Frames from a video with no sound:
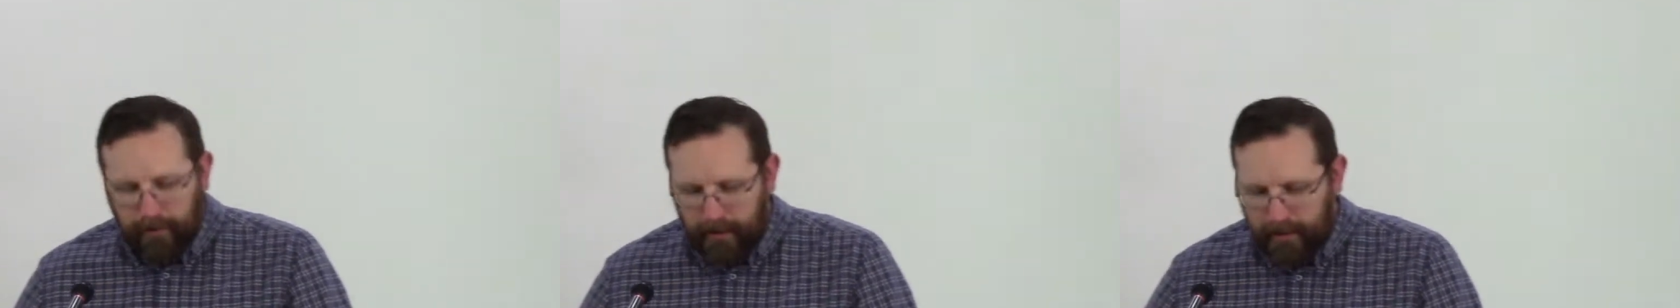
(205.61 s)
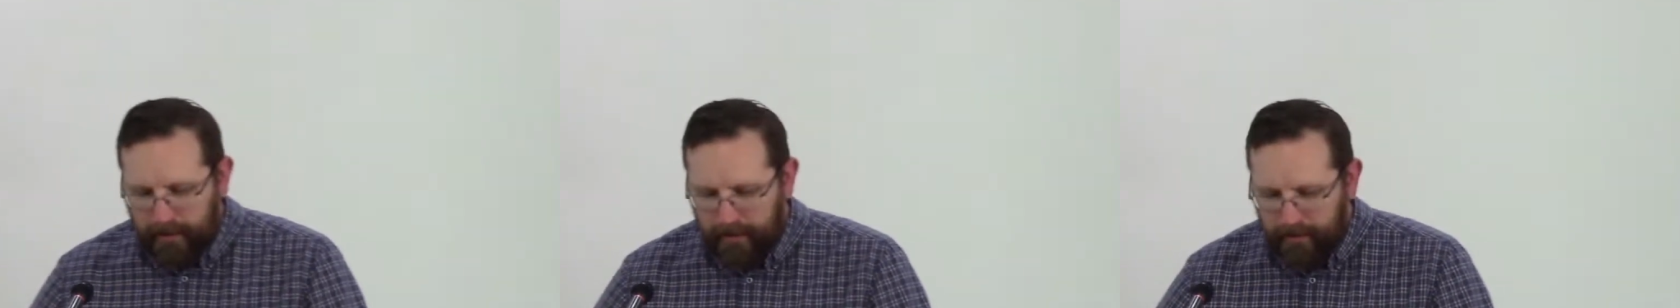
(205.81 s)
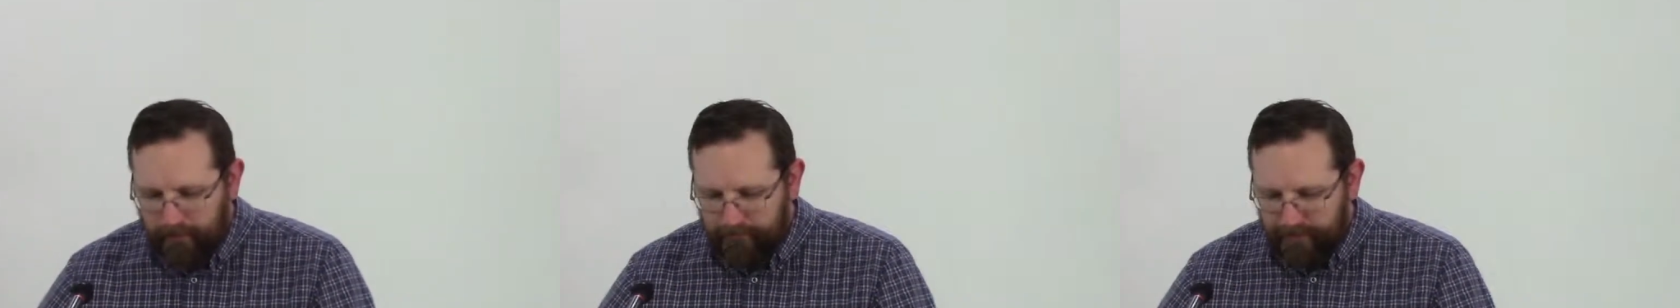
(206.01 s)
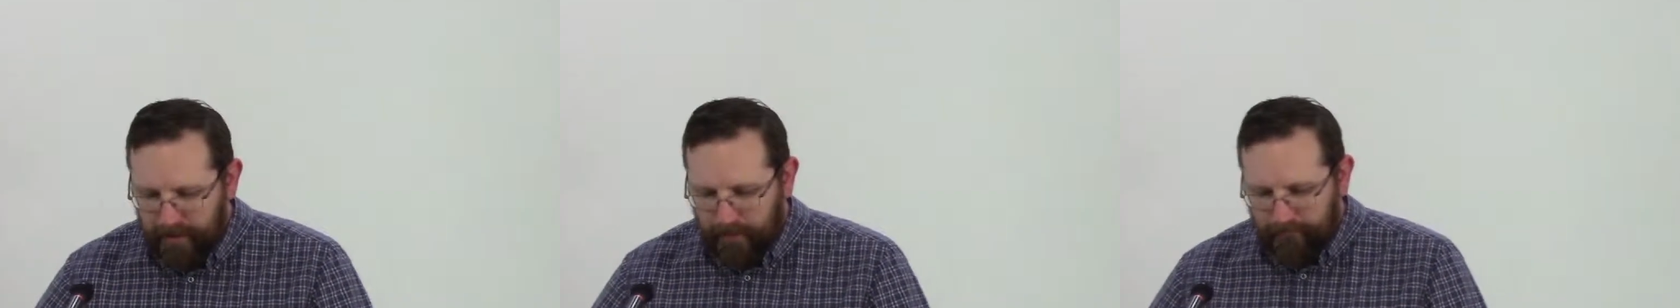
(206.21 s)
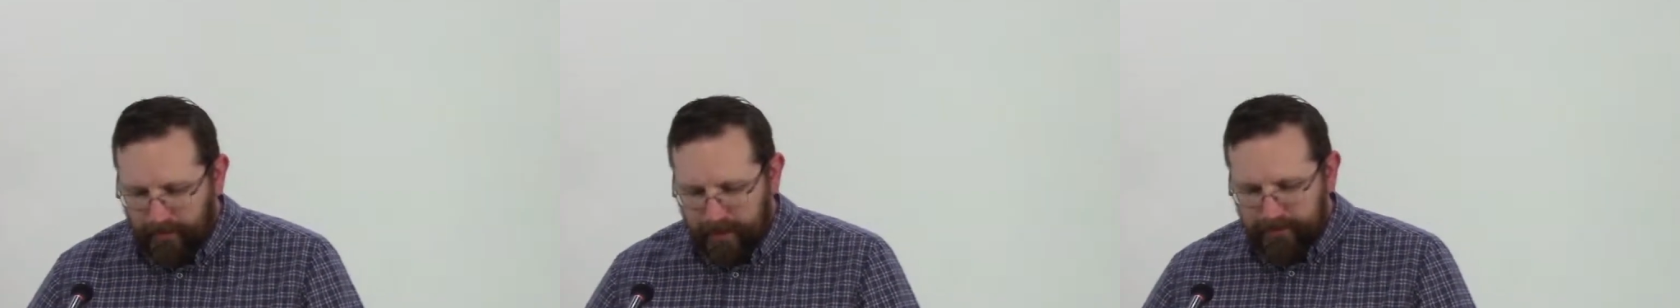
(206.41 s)
plan of
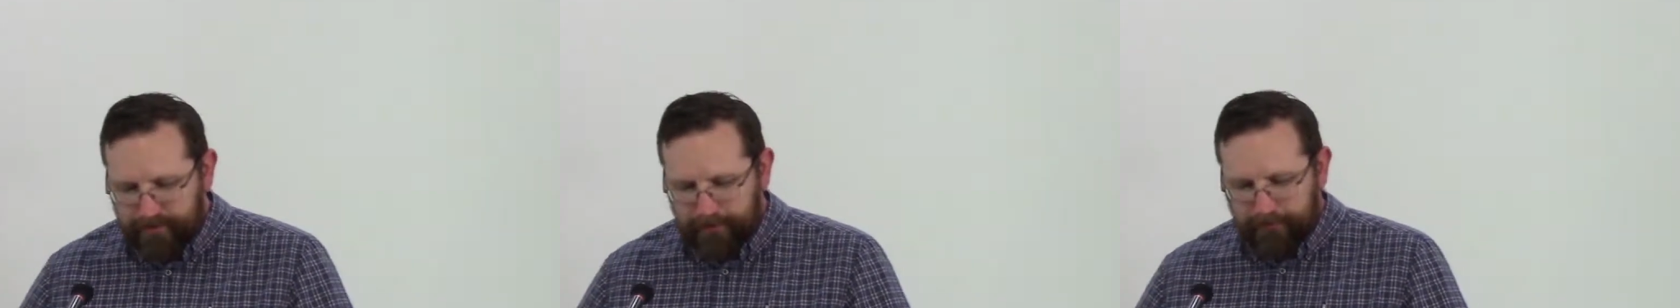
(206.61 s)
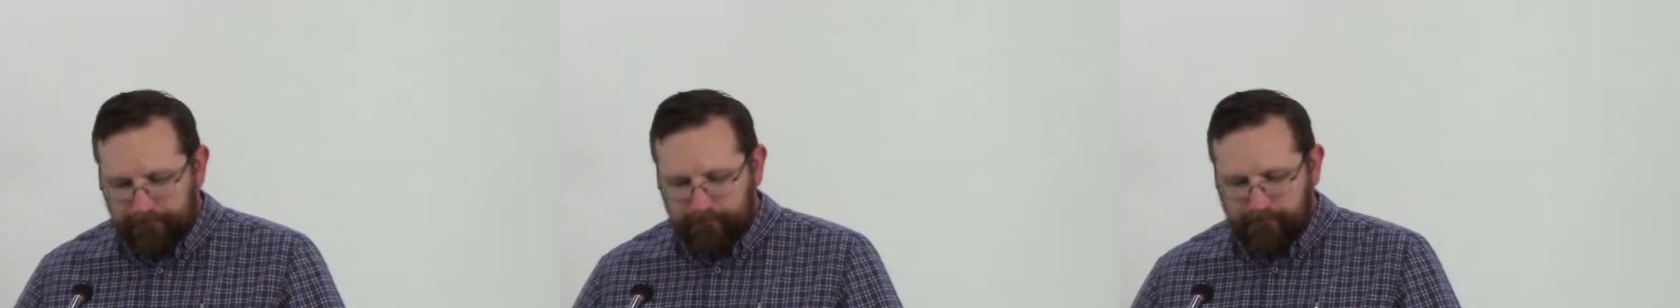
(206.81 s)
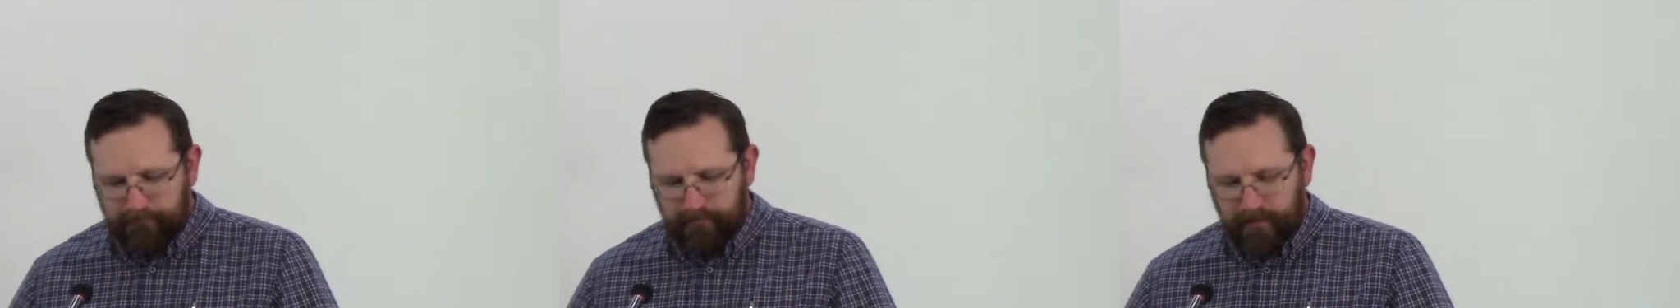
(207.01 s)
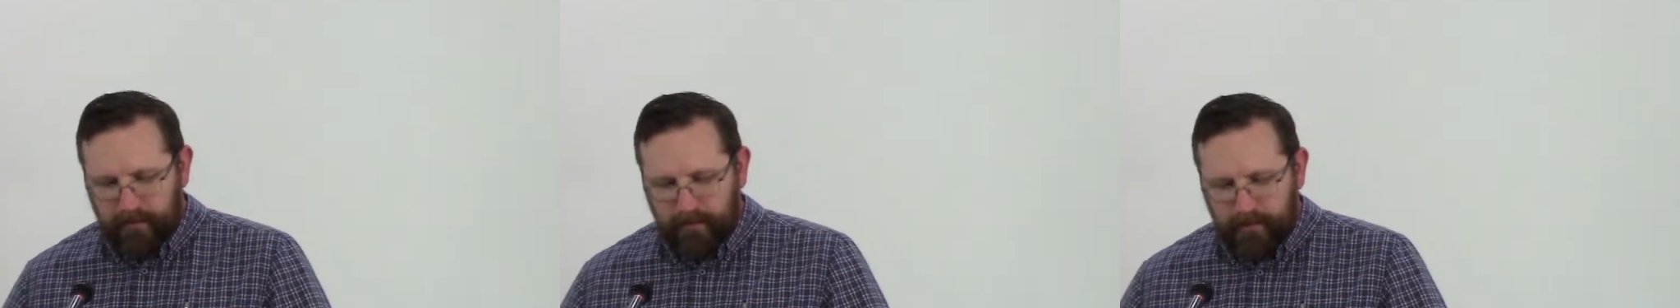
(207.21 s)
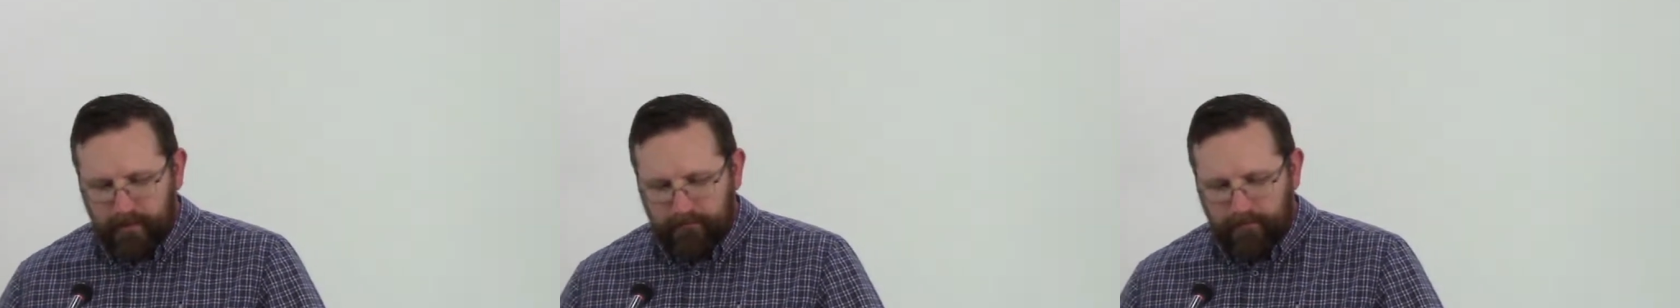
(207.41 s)
salvation
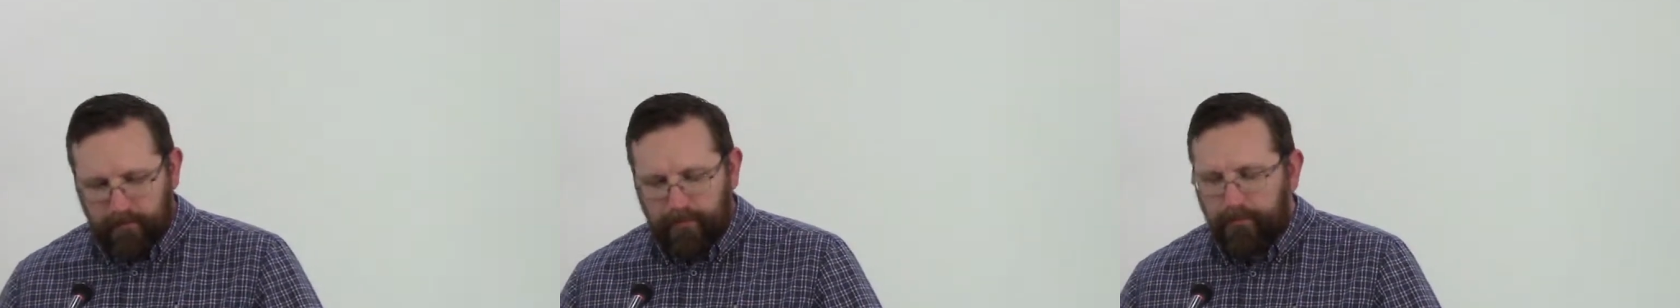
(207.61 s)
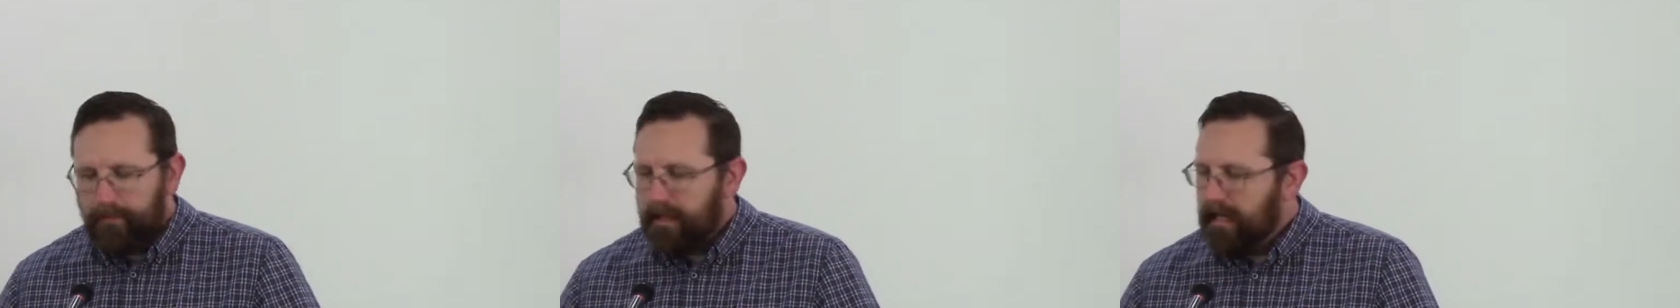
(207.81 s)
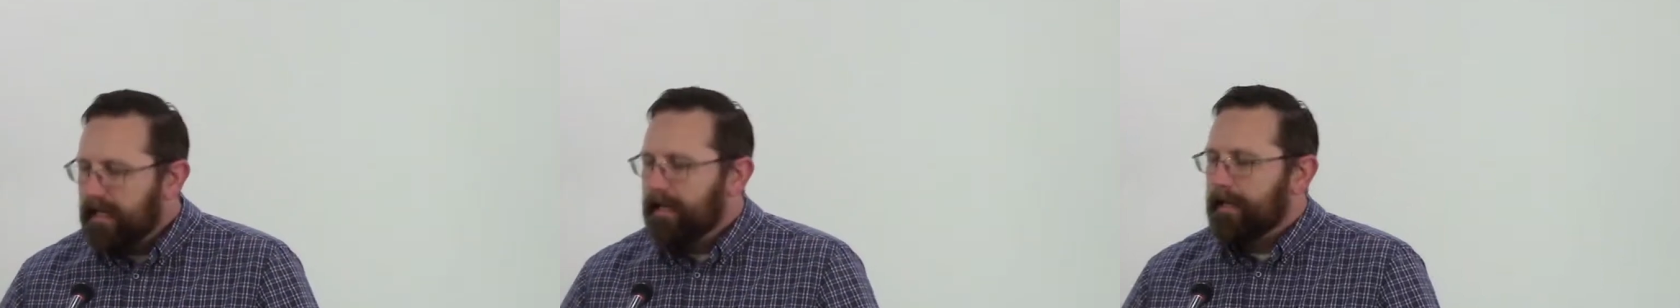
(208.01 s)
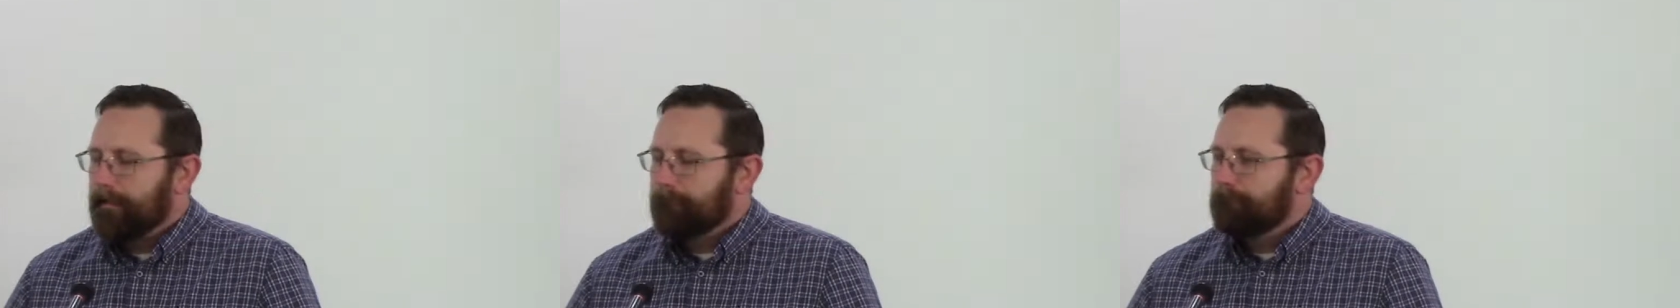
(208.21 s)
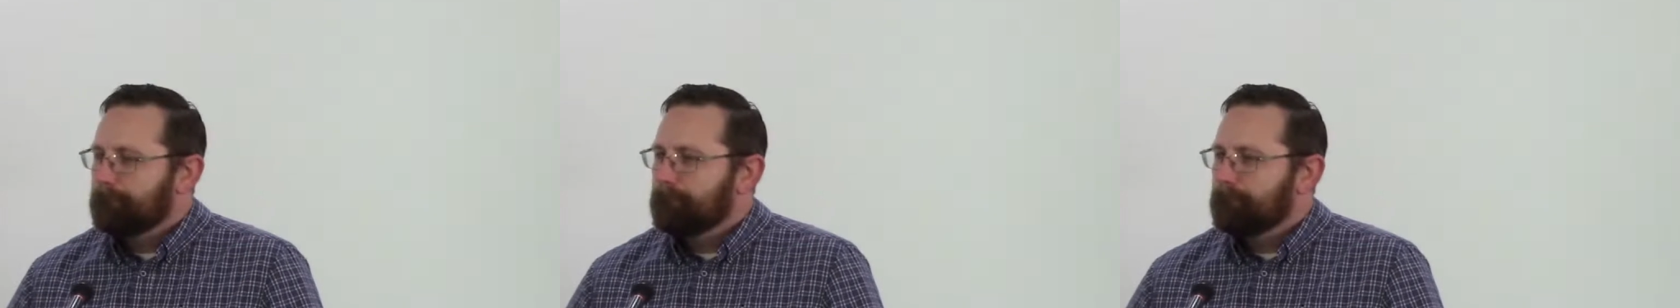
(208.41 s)
from the beginning